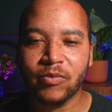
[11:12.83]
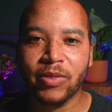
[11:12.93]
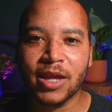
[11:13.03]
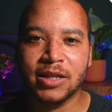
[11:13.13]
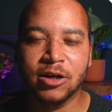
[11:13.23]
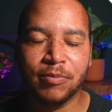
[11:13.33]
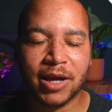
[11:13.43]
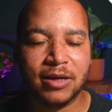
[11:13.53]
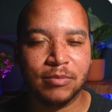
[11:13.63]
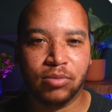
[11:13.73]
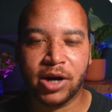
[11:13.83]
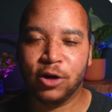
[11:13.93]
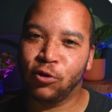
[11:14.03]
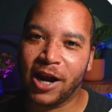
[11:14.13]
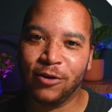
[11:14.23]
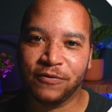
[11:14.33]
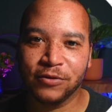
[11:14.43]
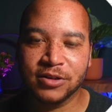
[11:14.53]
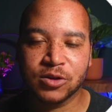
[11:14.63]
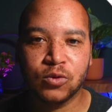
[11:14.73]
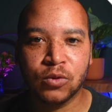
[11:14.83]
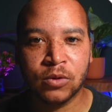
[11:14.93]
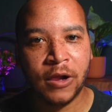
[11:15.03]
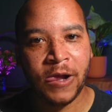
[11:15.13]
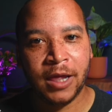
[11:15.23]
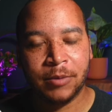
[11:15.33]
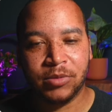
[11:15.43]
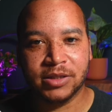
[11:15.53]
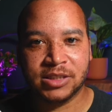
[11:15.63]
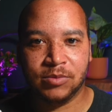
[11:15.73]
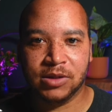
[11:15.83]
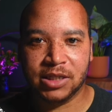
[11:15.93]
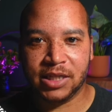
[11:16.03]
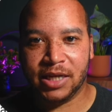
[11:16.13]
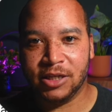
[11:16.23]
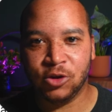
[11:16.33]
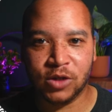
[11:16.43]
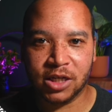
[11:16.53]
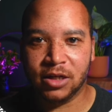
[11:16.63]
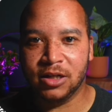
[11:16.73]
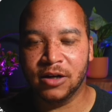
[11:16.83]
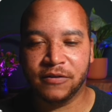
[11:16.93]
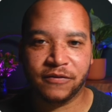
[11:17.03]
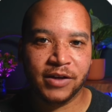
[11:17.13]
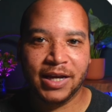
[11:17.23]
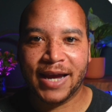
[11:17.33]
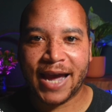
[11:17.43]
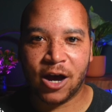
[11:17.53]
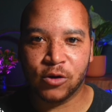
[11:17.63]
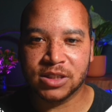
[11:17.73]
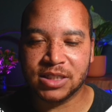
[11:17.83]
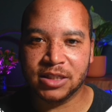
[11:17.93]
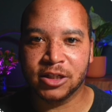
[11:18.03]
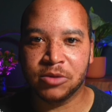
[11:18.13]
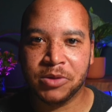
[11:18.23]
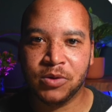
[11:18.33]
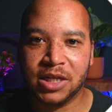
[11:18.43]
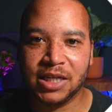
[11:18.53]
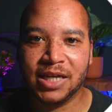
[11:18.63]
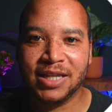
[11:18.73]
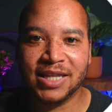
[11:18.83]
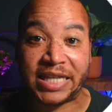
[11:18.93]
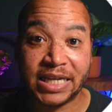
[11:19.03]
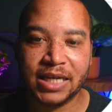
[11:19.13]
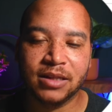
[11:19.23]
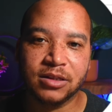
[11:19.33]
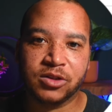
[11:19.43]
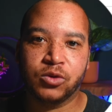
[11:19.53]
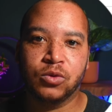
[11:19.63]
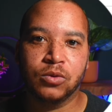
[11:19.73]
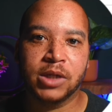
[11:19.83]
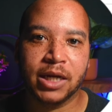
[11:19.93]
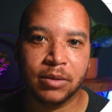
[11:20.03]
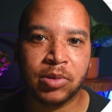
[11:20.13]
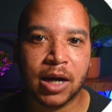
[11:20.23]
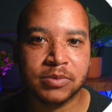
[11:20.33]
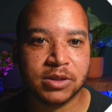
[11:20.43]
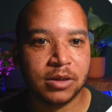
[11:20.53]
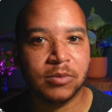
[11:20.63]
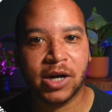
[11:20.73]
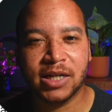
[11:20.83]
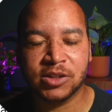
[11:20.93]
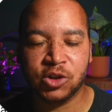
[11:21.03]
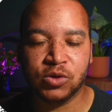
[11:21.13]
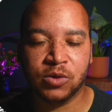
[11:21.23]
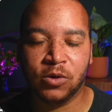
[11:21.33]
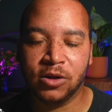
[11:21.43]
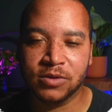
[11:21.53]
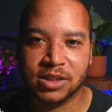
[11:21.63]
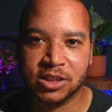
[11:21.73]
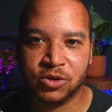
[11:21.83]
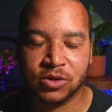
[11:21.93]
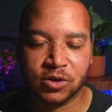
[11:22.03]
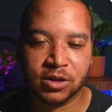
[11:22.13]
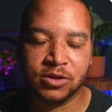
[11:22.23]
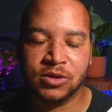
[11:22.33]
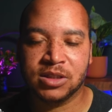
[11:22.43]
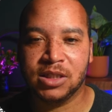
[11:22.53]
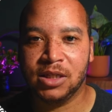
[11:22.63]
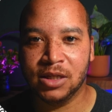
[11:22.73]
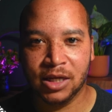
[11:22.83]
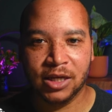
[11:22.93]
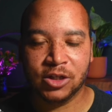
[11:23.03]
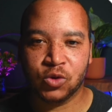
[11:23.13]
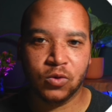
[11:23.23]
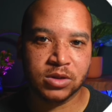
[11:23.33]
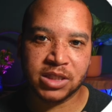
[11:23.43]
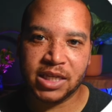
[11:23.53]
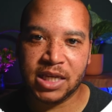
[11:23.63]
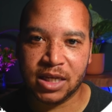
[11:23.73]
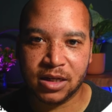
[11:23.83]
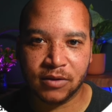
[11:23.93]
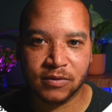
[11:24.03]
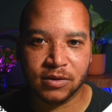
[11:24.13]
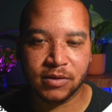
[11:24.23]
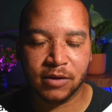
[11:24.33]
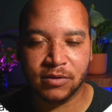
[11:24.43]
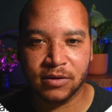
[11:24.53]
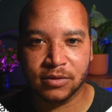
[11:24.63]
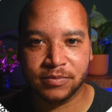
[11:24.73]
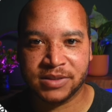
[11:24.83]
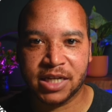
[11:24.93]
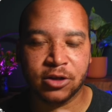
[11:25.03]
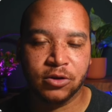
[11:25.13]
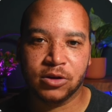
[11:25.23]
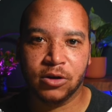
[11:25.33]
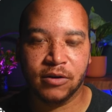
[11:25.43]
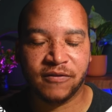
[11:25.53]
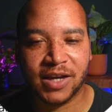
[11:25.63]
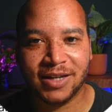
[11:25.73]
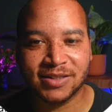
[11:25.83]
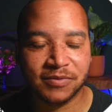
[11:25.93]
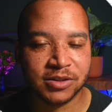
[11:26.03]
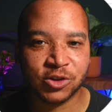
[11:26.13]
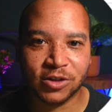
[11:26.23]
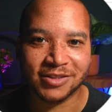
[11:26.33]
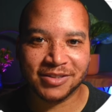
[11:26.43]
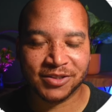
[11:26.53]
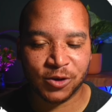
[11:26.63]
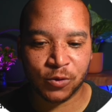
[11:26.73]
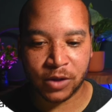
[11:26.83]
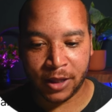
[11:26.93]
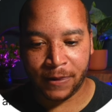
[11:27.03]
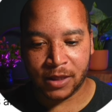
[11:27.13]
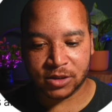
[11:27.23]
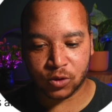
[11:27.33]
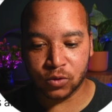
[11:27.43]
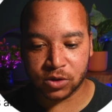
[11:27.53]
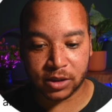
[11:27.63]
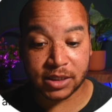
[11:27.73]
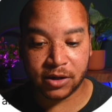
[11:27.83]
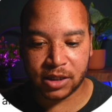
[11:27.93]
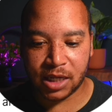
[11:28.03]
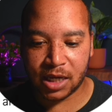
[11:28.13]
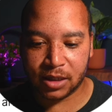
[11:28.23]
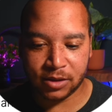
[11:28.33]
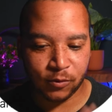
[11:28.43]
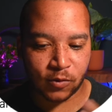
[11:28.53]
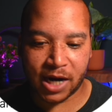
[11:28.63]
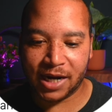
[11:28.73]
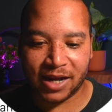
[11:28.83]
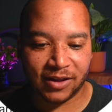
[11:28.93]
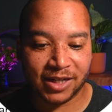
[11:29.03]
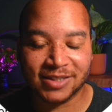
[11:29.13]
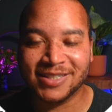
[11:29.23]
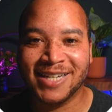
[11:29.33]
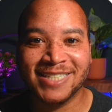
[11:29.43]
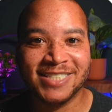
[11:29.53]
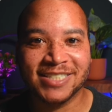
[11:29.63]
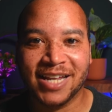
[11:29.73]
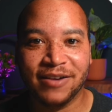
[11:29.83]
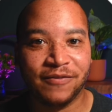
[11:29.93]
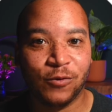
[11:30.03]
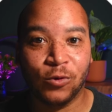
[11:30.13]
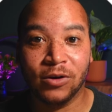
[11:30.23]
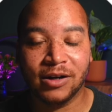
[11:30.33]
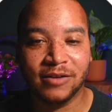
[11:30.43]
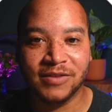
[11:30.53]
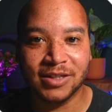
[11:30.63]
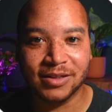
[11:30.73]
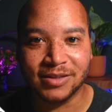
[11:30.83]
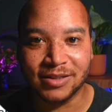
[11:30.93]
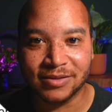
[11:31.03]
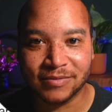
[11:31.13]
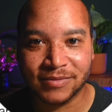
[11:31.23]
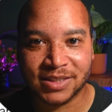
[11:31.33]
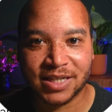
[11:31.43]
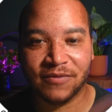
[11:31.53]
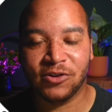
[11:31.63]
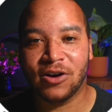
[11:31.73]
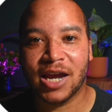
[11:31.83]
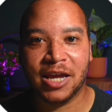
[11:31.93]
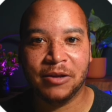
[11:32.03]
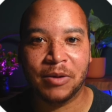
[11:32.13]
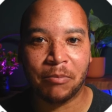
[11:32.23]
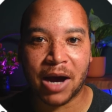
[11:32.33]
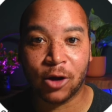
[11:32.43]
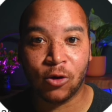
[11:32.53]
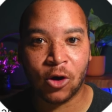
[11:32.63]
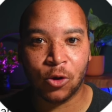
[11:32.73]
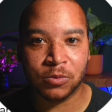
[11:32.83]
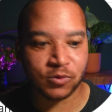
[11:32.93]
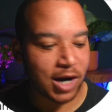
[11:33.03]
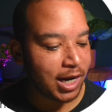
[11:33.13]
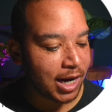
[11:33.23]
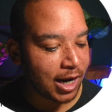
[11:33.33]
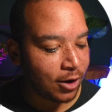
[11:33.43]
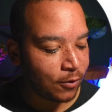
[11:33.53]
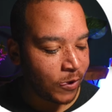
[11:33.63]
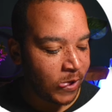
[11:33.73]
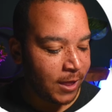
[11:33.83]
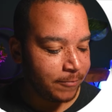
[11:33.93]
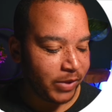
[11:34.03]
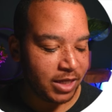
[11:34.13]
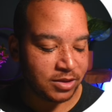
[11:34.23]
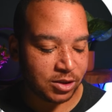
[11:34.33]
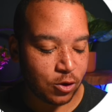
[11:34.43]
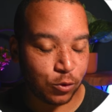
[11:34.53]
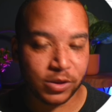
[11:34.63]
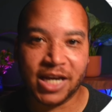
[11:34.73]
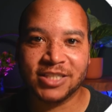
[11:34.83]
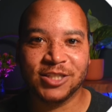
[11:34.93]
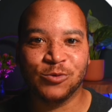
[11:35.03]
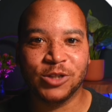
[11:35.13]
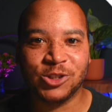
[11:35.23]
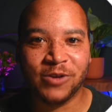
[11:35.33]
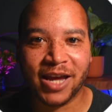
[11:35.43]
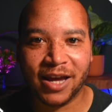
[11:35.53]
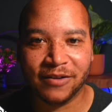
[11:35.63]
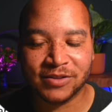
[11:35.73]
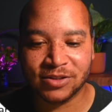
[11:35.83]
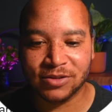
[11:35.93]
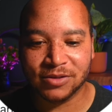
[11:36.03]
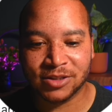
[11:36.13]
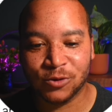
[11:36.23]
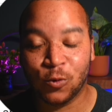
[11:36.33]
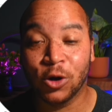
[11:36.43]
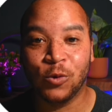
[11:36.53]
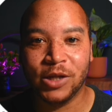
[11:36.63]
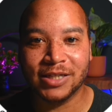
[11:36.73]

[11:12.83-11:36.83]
They'll maybe break ground for the school, but typically they you get enough houses in the community and then the school kind of pops up, right? It's usually one of those things you start to see towards the end of, a, of the second or third phase of construction. So schools aren't there yet right now. Like I said, it's just like four of the, the seven or eight model homes right now. And so that's just what you have to, to work with and to